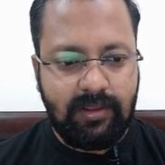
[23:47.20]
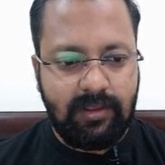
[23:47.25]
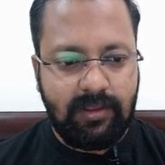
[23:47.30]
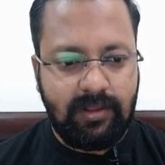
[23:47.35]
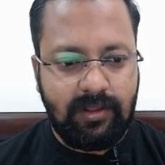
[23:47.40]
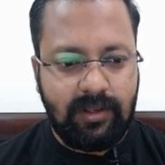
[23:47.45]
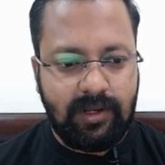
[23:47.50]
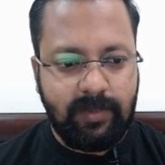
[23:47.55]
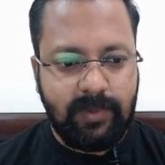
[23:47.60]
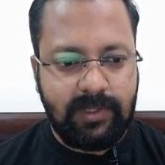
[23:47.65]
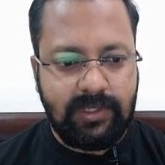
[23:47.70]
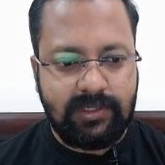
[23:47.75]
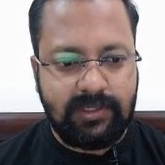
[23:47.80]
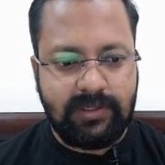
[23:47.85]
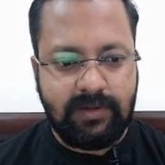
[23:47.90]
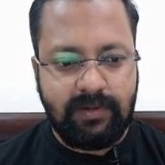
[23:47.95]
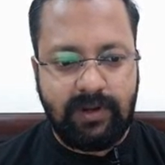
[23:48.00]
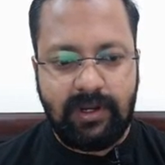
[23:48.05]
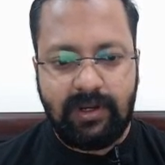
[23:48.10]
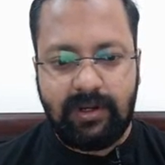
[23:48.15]
let me
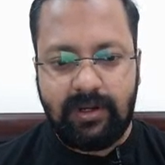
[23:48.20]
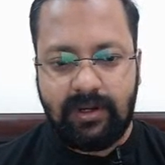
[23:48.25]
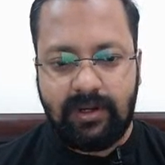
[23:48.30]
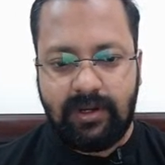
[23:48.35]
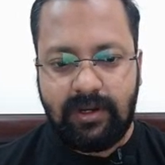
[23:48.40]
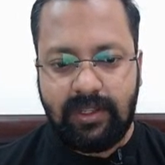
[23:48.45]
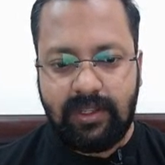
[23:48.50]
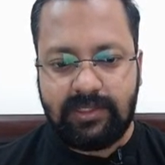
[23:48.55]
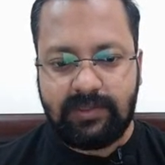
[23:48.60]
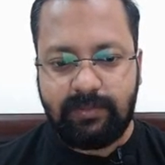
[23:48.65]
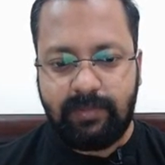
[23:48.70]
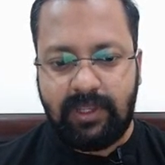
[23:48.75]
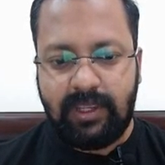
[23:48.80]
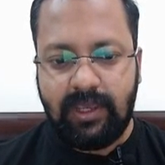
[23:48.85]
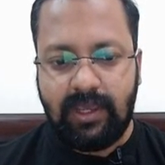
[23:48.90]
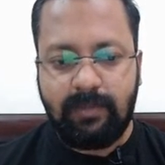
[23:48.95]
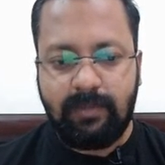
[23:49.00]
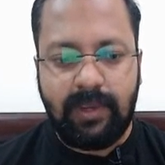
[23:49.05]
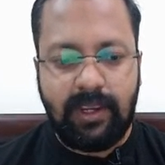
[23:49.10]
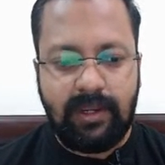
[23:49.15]
just write it as
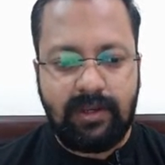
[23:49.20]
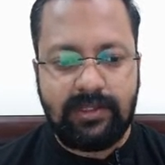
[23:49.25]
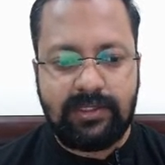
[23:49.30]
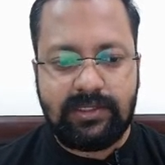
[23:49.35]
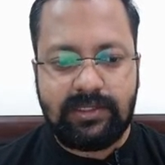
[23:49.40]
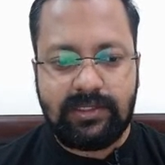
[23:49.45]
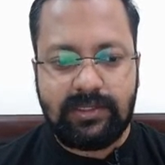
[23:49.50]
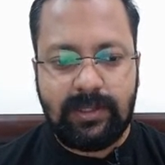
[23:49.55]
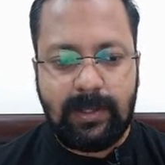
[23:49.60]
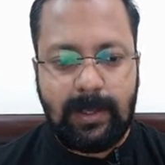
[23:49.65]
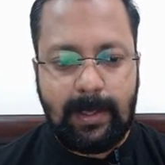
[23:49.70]
Br minus.